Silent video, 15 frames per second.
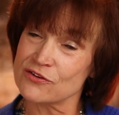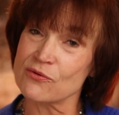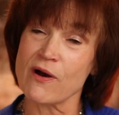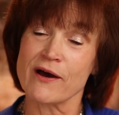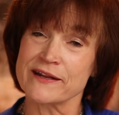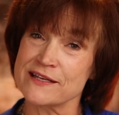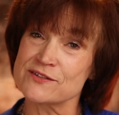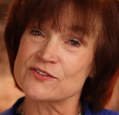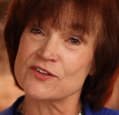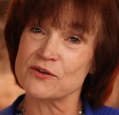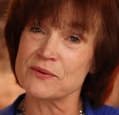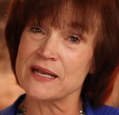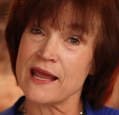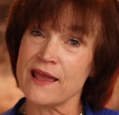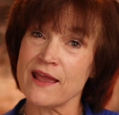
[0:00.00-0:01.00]
do audience
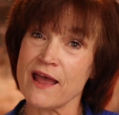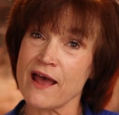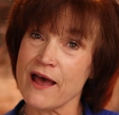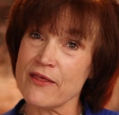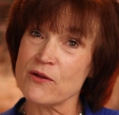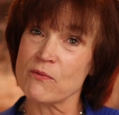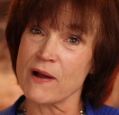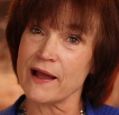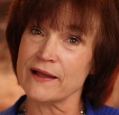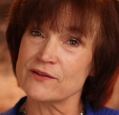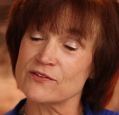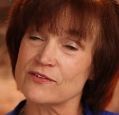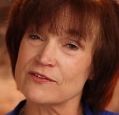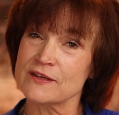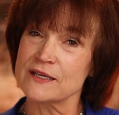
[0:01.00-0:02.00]
Q&A
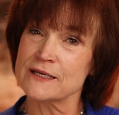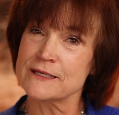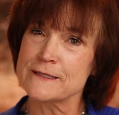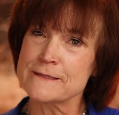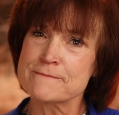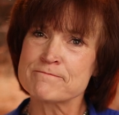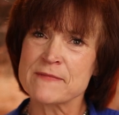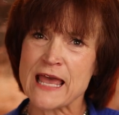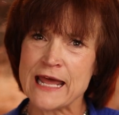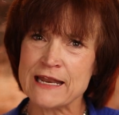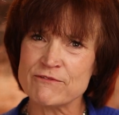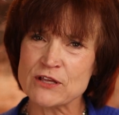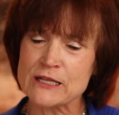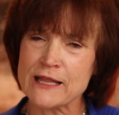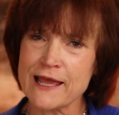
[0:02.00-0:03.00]
otherwise. And
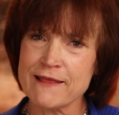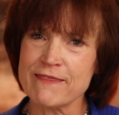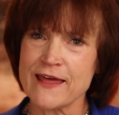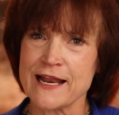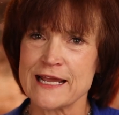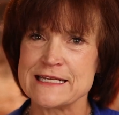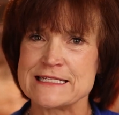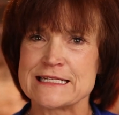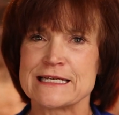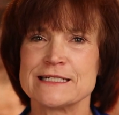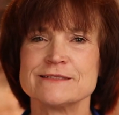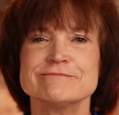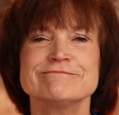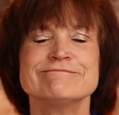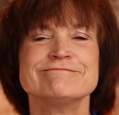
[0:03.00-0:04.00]
if you like that
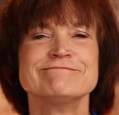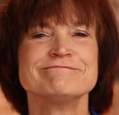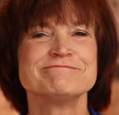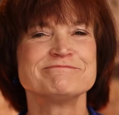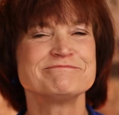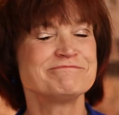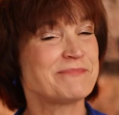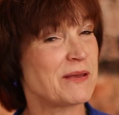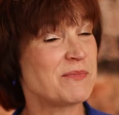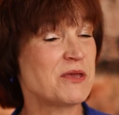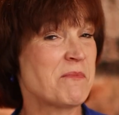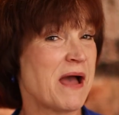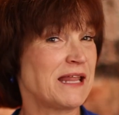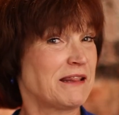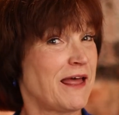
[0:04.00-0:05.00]
idea, maybe
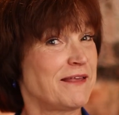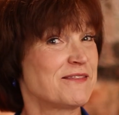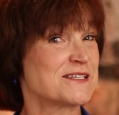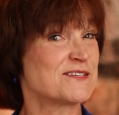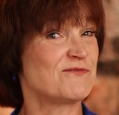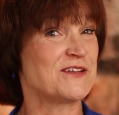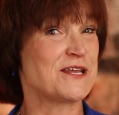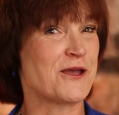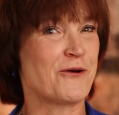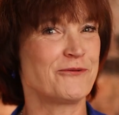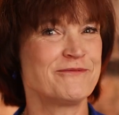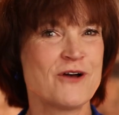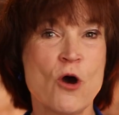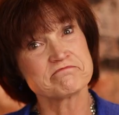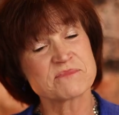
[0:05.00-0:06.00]
you might like this
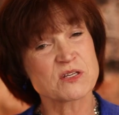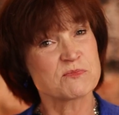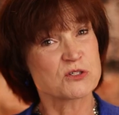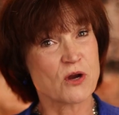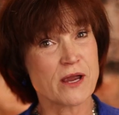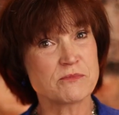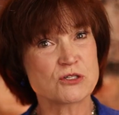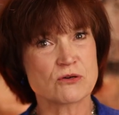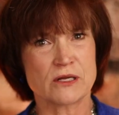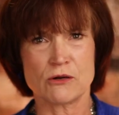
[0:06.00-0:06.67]
video. Subscribe to